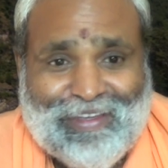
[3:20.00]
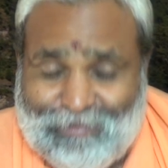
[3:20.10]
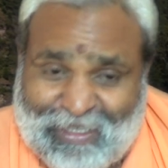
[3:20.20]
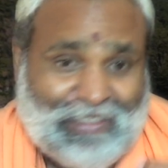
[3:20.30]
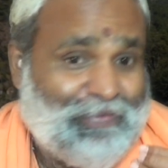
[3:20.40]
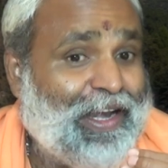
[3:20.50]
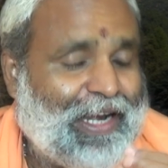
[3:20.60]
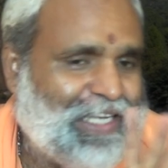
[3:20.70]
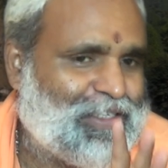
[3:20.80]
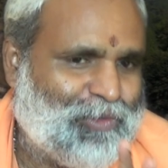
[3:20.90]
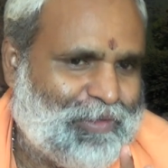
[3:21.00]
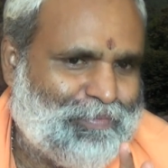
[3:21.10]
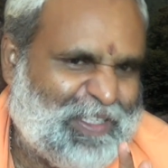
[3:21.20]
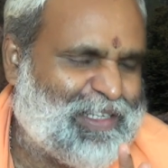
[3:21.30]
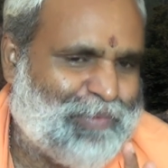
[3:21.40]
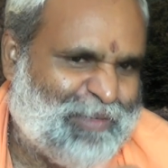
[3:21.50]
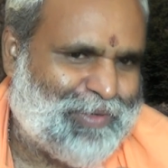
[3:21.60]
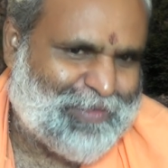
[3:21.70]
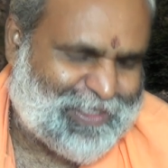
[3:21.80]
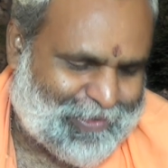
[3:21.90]
But it's a very nice, good piece of
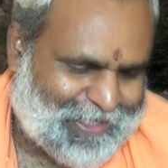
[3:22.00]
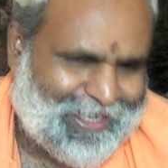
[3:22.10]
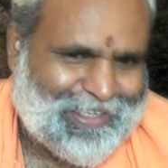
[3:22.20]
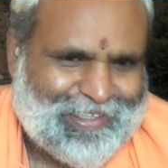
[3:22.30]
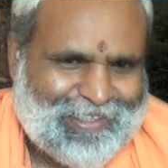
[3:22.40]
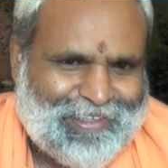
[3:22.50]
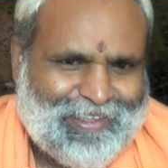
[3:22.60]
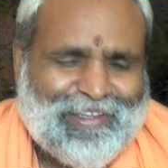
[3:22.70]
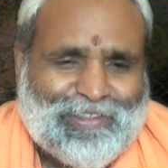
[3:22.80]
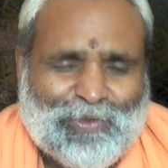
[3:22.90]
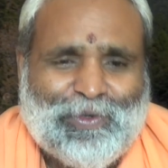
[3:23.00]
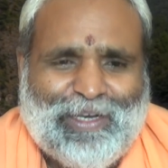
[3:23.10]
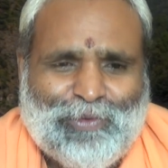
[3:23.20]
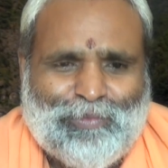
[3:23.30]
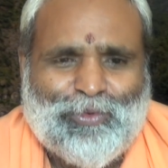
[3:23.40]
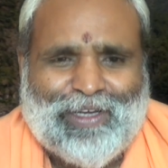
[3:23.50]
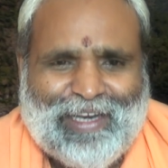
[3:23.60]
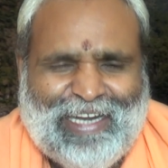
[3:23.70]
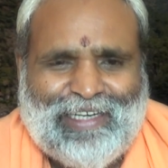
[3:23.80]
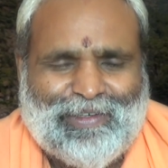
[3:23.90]
information, okay? So when we book,
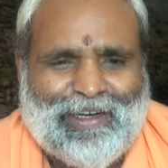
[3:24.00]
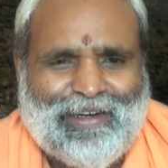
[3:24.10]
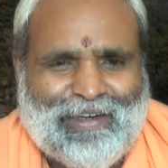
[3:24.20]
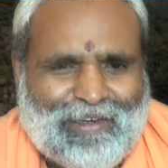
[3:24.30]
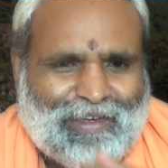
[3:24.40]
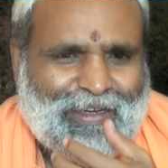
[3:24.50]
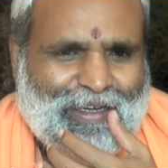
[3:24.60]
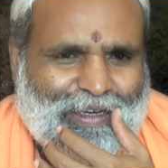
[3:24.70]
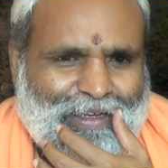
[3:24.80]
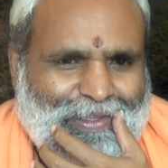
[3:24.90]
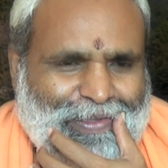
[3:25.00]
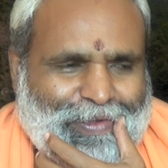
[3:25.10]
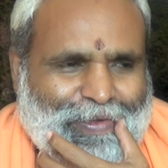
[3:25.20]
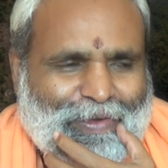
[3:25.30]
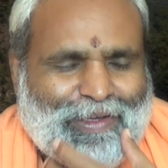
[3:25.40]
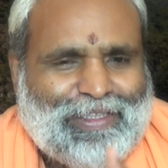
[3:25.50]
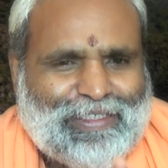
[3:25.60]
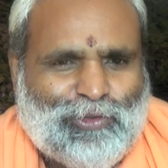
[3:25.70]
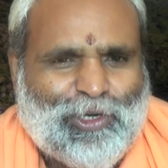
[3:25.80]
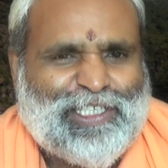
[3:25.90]
write
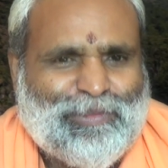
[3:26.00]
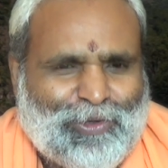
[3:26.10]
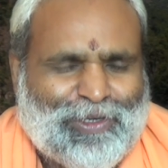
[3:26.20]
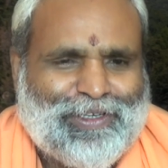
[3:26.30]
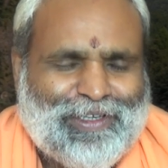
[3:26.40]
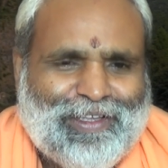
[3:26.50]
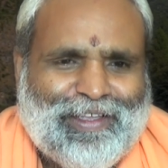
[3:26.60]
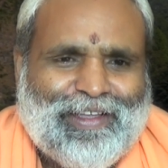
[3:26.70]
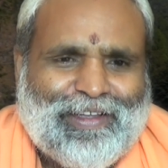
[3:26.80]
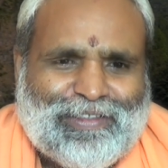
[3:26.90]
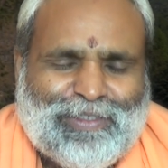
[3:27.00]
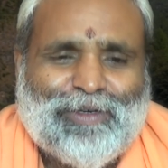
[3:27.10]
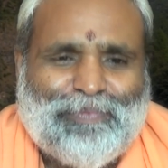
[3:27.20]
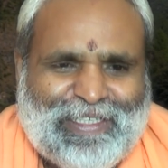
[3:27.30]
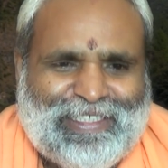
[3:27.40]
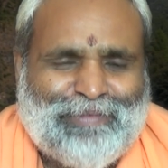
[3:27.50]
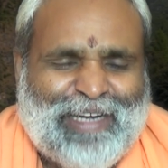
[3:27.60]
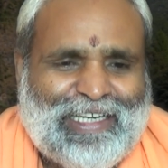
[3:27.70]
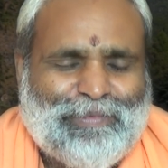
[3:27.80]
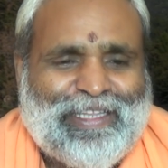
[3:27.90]
this Sodasi book, so please
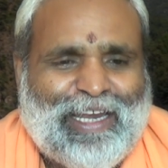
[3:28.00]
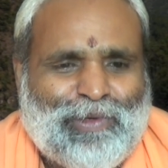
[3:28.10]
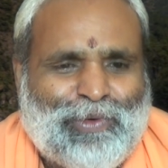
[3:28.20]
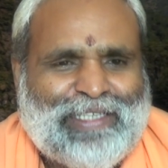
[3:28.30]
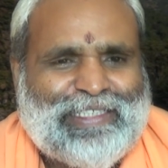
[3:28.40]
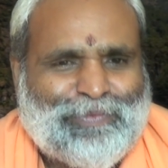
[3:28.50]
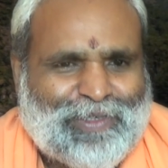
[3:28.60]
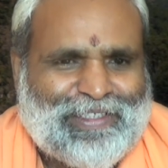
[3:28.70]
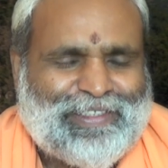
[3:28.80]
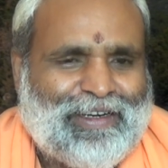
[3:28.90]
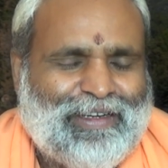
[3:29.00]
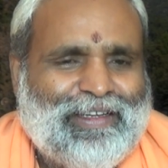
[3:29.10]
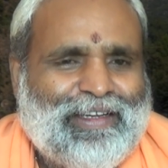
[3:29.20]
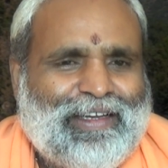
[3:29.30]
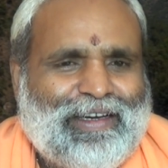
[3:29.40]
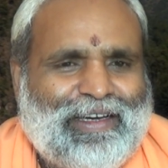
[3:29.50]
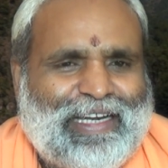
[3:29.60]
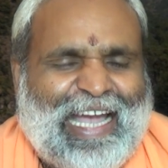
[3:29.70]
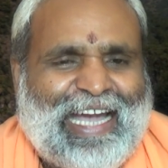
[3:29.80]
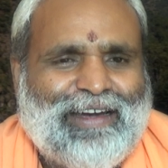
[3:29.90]
remind me, there will be one chapter, this is called
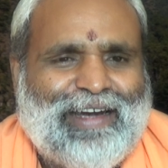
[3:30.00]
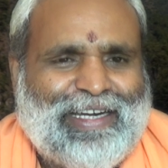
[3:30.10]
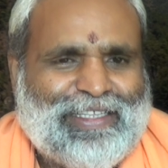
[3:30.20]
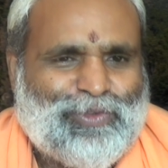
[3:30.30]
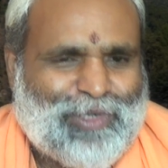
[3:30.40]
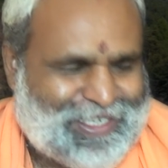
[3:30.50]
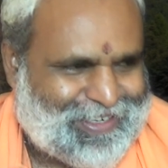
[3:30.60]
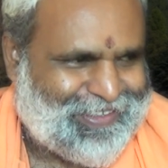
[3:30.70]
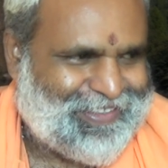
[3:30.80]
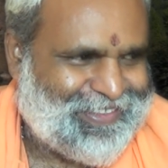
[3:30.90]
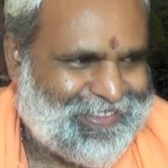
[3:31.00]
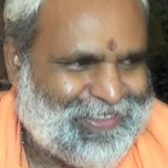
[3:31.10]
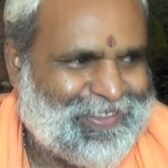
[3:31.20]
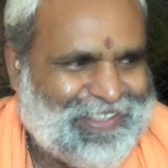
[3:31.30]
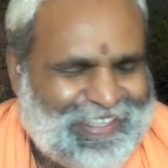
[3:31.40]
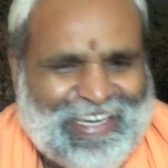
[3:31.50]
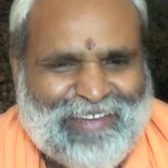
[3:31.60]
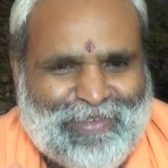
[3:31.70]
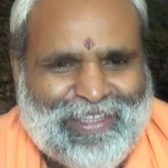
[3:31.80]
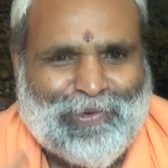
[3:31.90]
Raga and Dvesha. So he
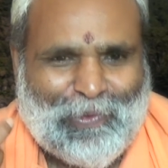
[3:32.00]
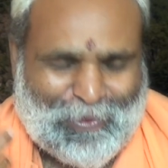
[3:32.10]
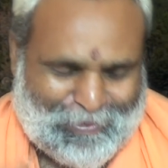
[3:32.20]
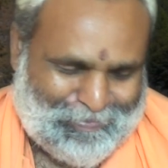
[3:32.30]
gave me the clue.